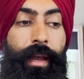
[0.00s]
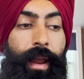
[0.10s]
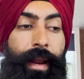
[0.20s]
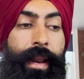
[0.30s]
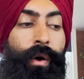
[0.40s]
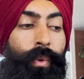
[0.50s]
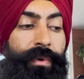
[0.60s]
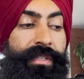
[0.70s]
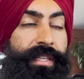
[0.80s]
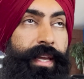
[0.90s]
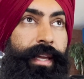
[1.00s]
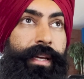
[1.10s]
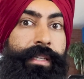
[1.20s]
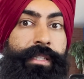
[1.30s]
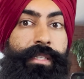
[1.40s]
And now what we're seeing
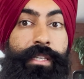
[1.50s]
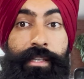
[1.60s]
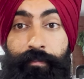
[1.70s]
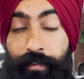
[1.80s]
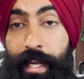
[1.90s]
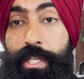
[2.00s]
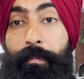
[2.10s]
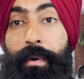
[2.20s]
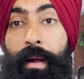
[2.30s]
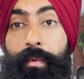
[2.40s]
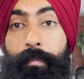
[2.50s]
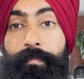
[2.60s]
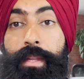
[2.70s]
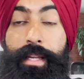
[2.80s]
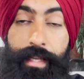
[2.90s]
is this inflation problem
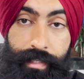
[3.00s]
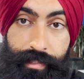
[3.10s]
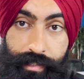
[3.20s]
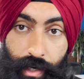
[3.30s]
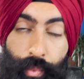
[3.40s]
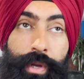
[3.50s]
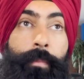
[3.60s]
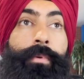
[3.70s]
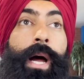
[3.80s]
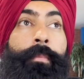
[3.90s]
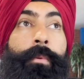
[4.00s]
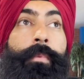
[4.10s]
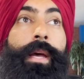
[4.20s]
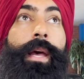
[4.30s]
is a real problem